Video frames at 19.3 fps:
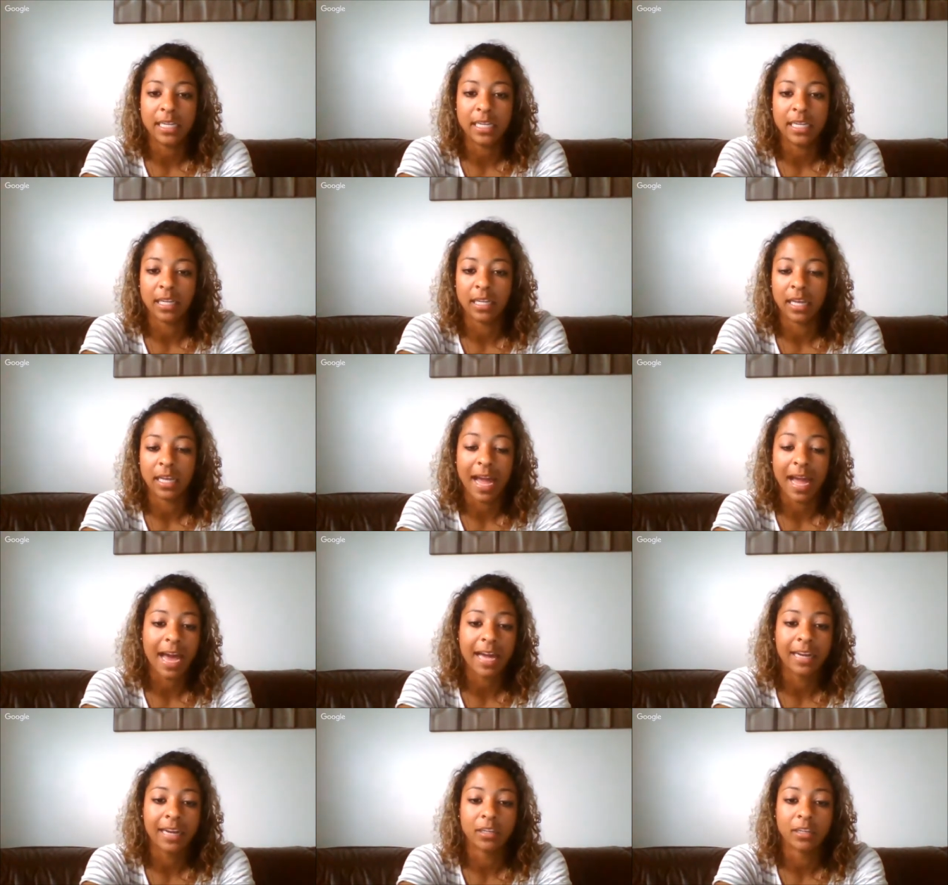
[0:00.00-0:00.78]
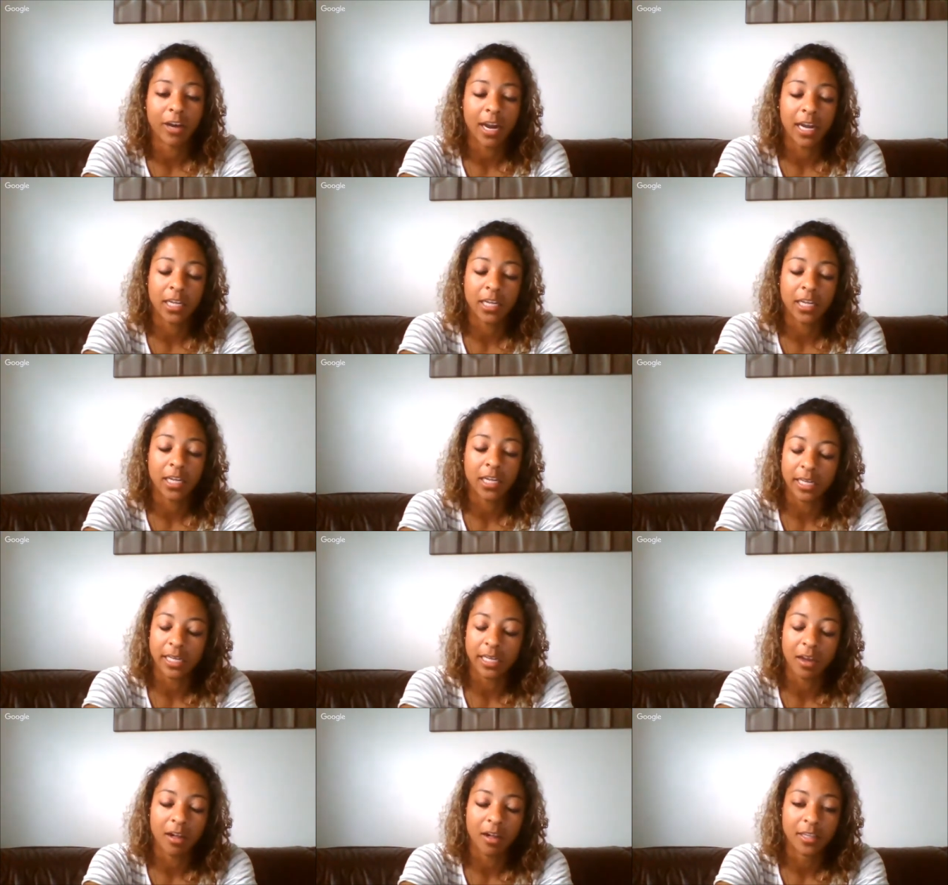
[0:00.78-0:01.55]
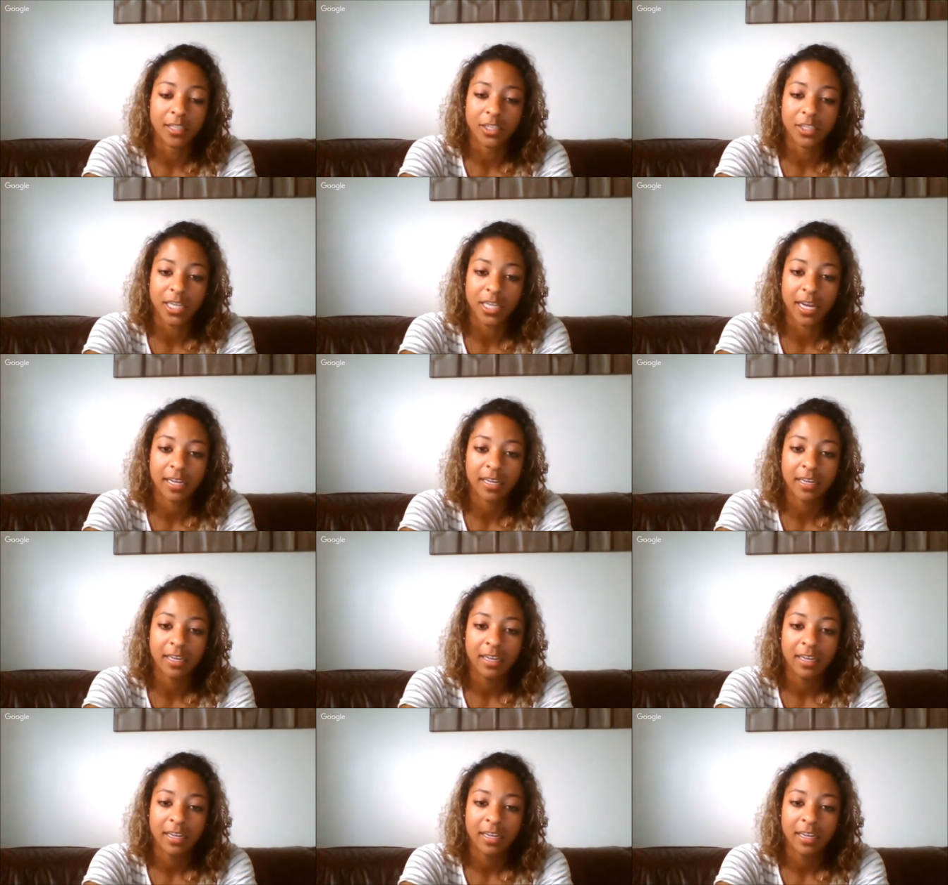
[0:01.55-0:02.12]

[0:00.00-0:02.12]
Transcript: Like, I hadn't graduated college yet.